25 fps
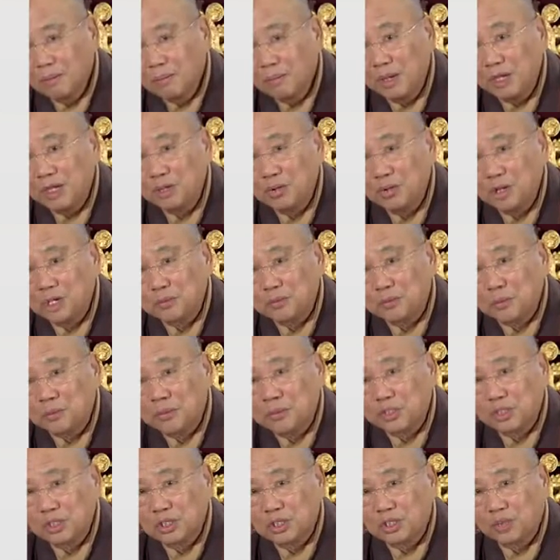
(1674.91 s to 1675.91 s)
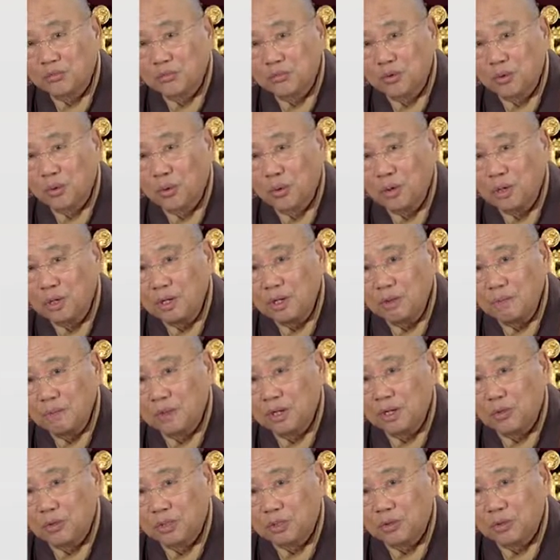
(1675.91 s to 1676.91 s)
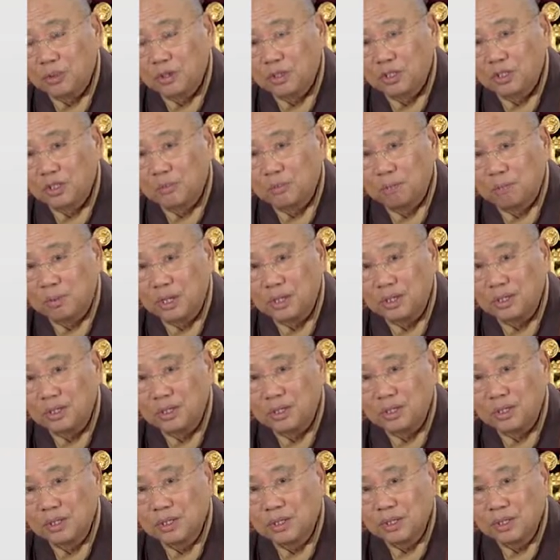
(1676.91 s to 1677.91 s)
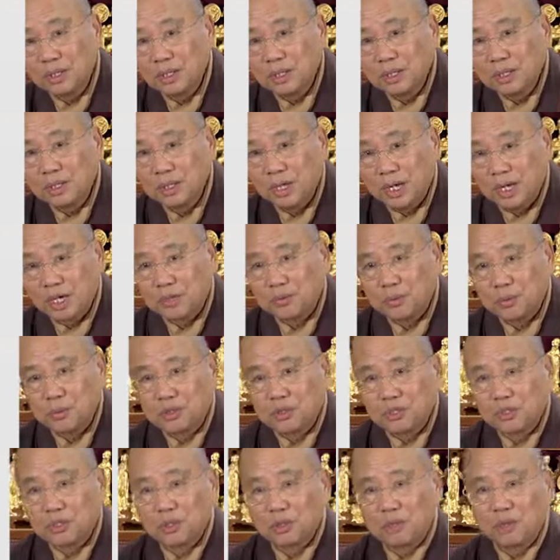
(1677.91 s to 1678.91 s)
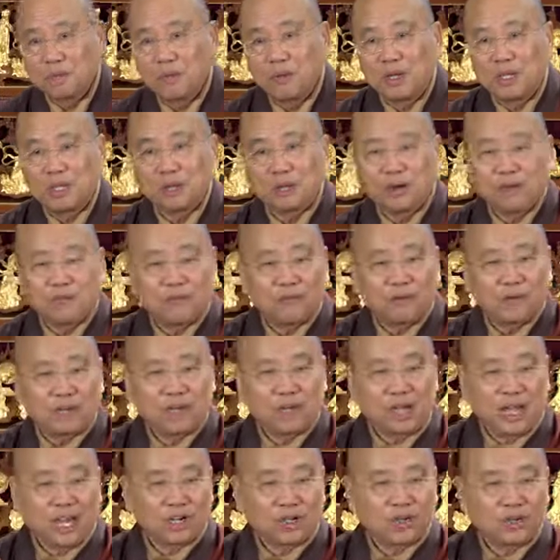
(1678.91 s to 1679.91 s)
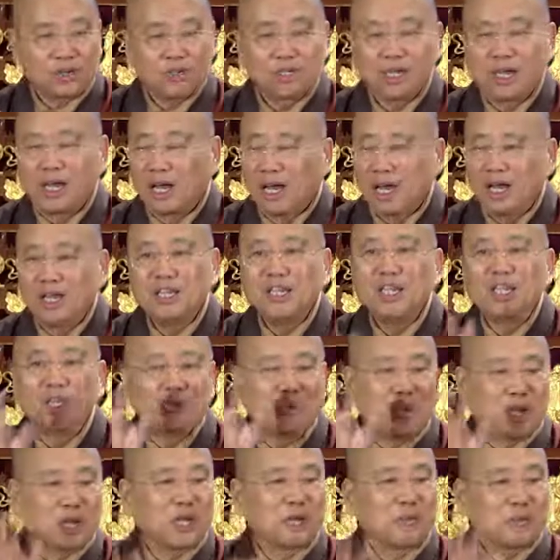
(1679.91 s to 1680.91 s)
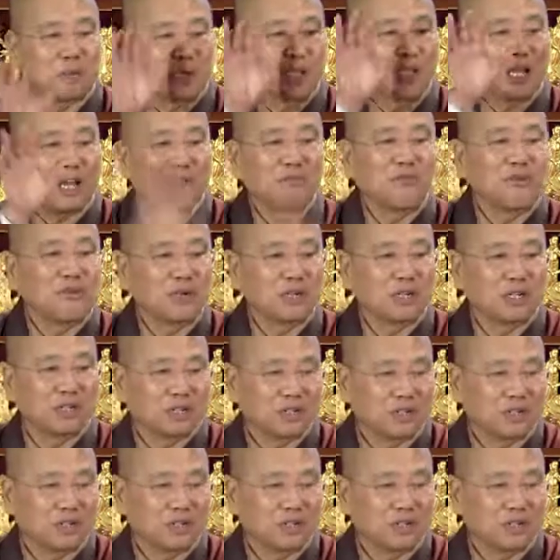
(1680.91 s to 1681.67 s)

mental experiences of joy, mental experiences of bliss, experiences of mental actions. I need to explain every one